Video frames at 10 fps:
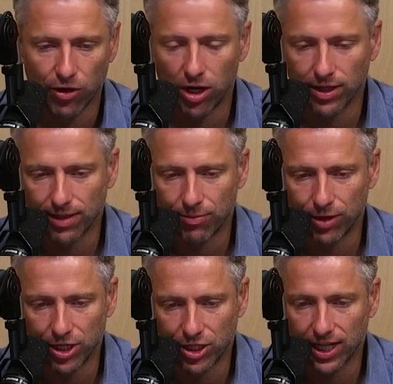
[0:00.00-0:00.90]
for all that the
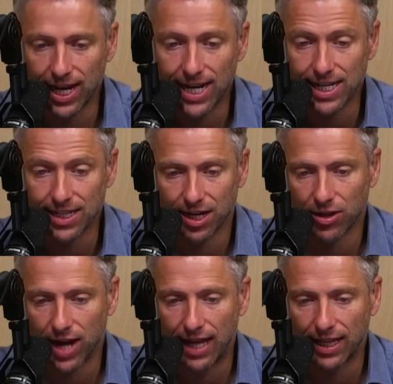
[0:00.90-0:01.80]
British and Canadians
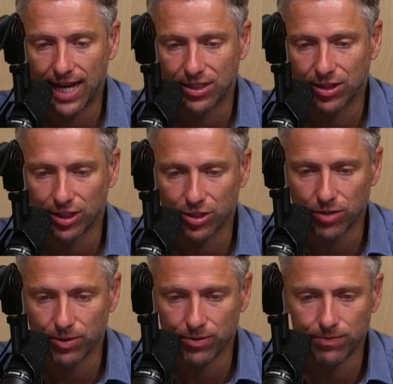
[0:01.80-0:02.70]
and other allies could
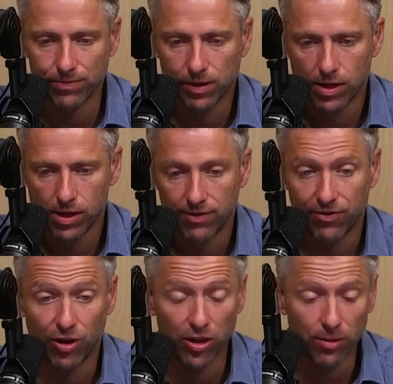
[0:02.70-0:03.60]
contribute,
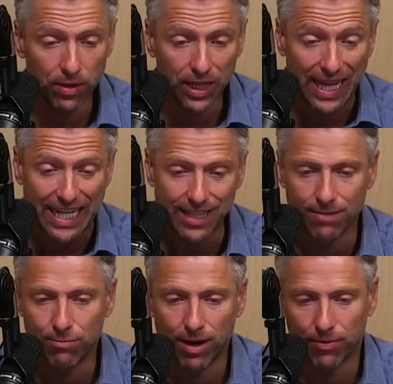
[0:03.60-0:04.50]
for all the
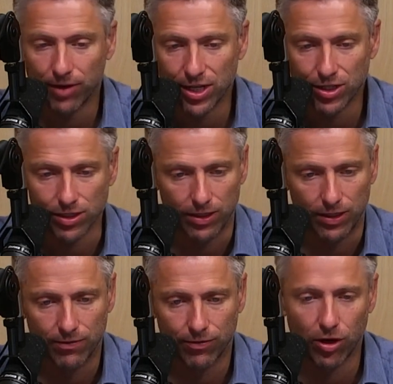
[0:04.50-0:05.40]
plans and
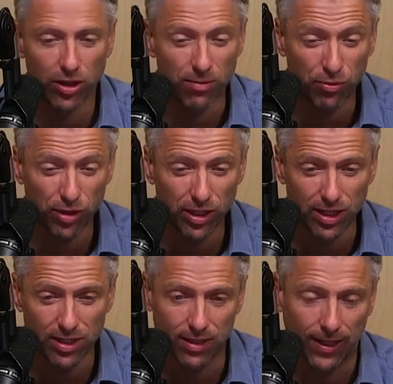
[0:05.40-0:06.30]
preparations, for all the
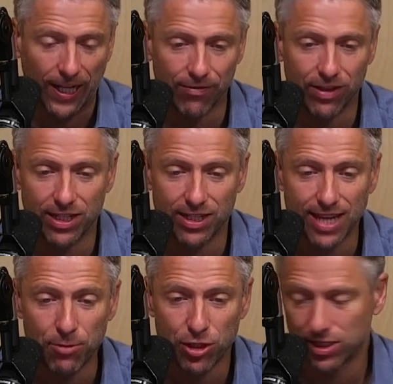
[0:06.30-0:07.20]
brilliance of the
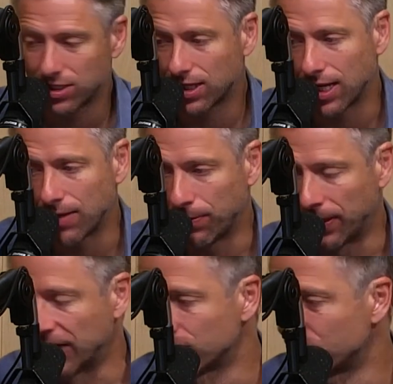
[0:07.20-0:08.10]
deception
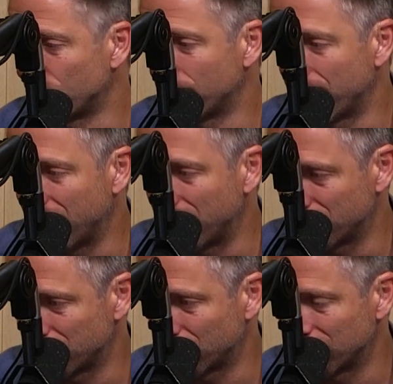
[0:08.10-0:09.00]
scheme," which is one of my
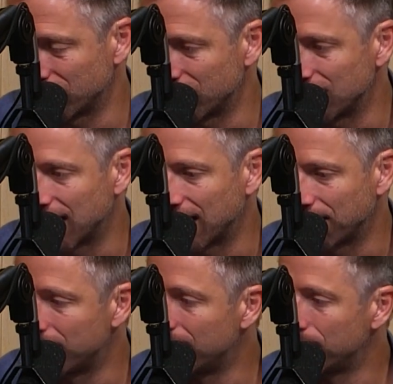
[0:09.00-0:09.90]
favorite stories of
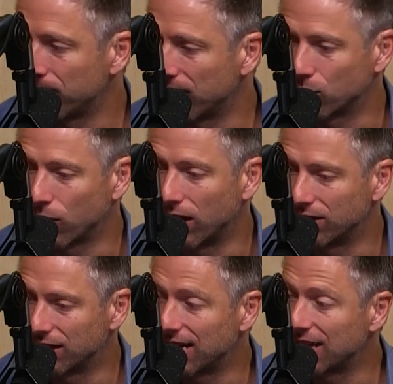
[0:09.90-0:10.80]
D-Day as
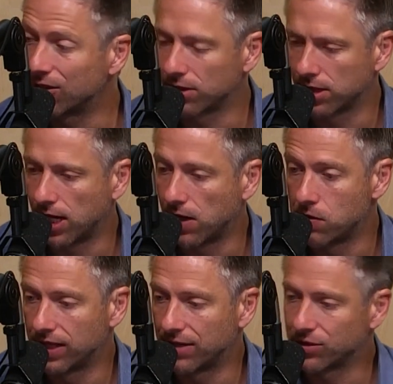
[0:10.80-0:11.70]
well, is that Hitler
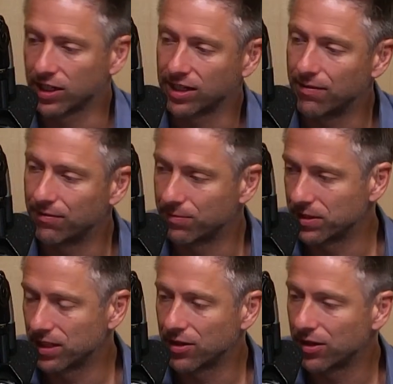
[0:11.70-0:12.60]
thought that it was going to come from
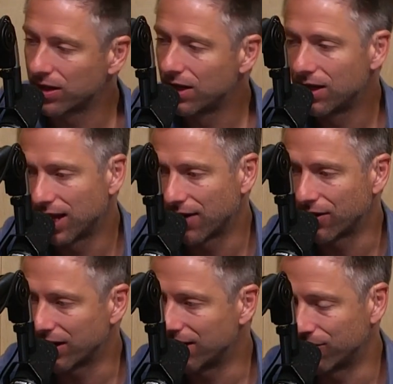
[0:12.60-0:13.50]
this other
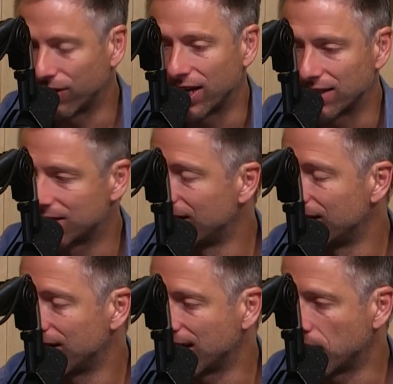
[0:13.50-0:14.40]
area in France.
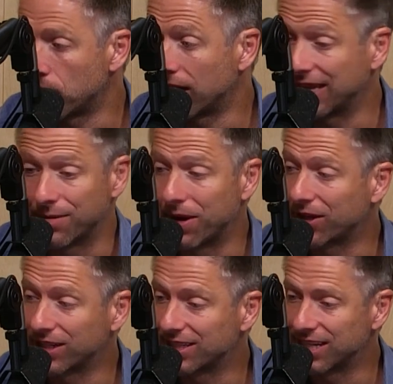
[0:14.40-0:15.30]
And, and the
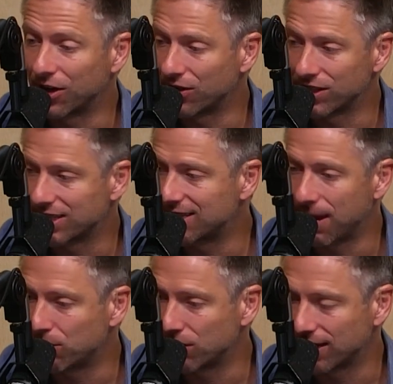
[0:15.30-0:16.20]
Americans did all this
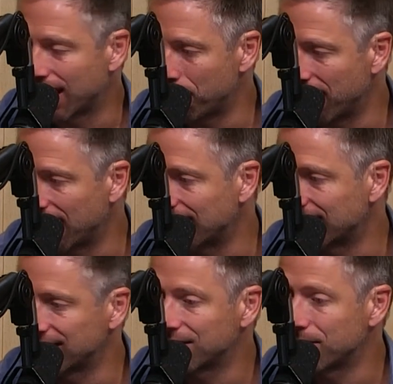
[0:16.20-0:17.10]
deception
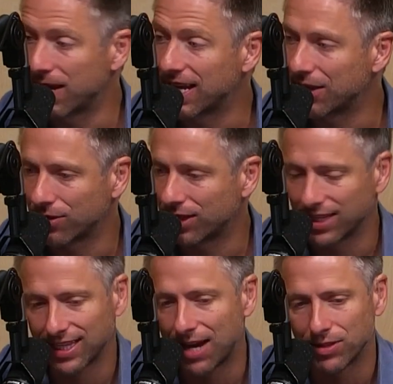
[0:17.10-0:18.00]
campaign to, to make Hitler
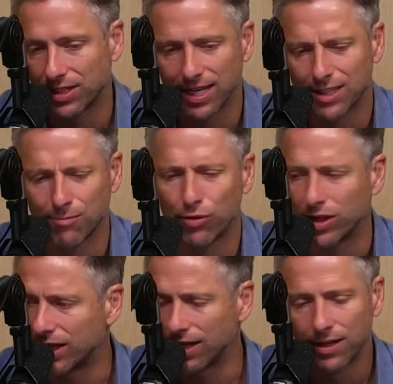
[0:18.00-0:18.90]
think that that was a kid. It's like,
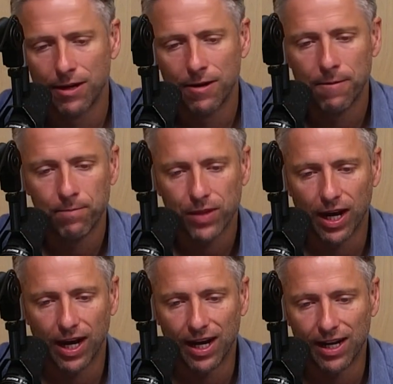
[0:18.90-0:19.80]
brilliant.
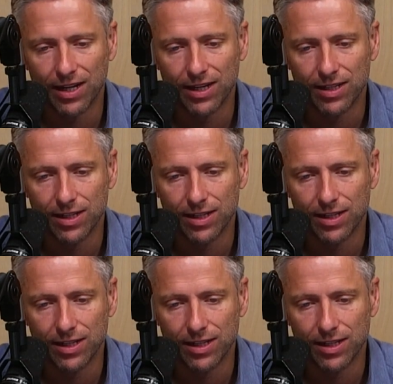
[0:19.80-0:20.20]
Uh,